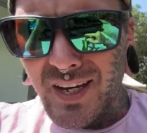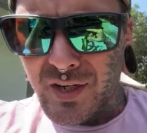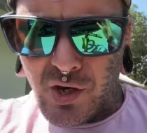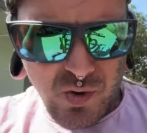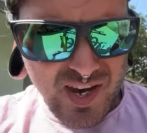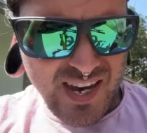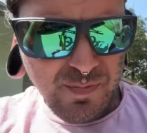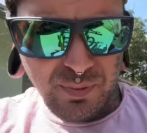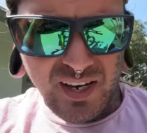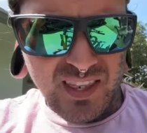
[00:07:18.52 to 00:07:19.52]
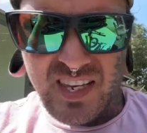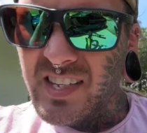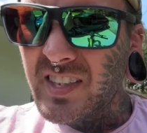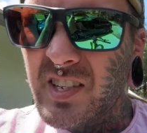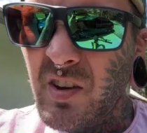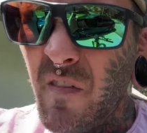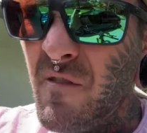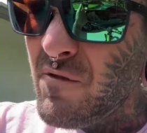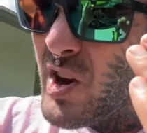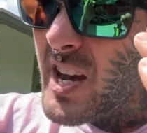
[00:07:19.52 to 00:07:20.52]
a new e-bike. These things are
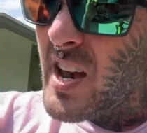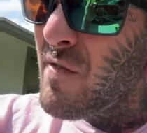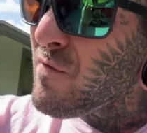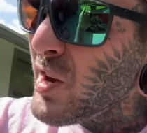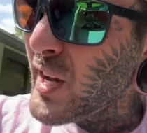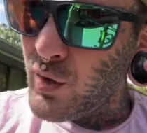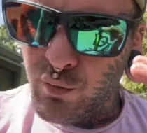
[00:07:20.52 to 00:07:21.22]
freaking, freaking